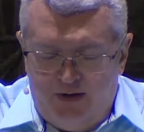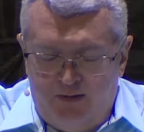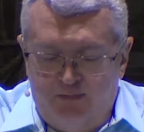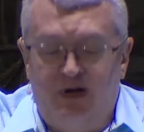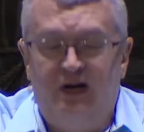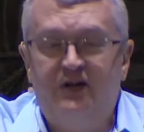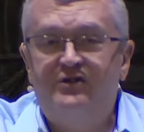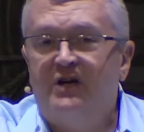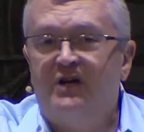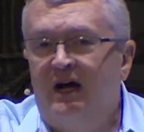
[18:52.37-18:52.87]

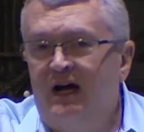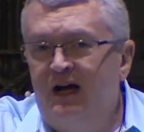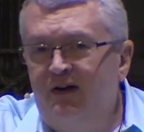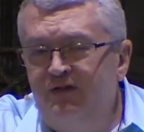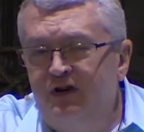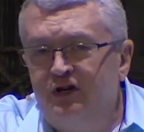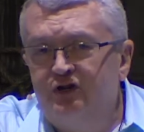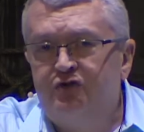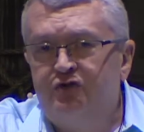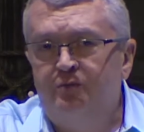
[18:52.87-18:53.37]
But it's
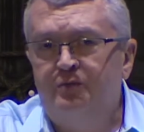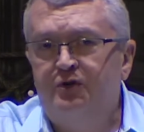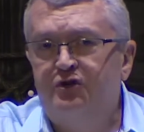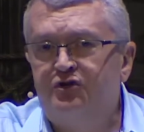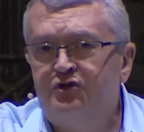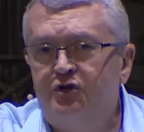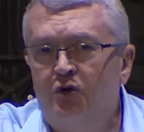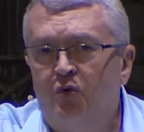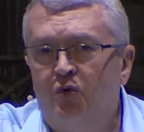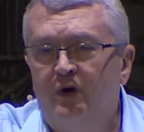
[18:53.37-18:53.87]
obvious from the
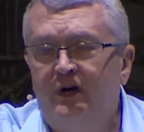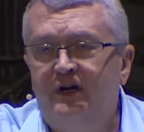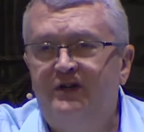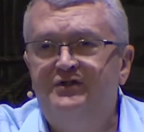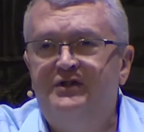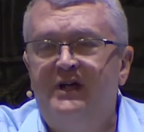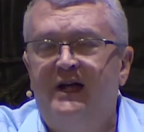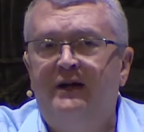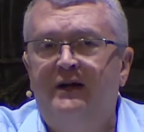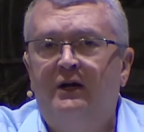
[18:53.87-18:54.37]

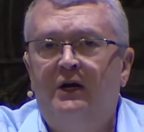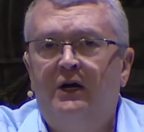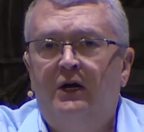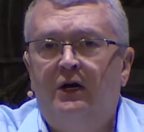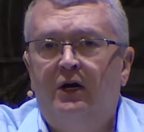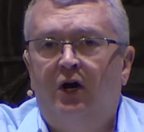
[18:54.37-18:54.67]
stories that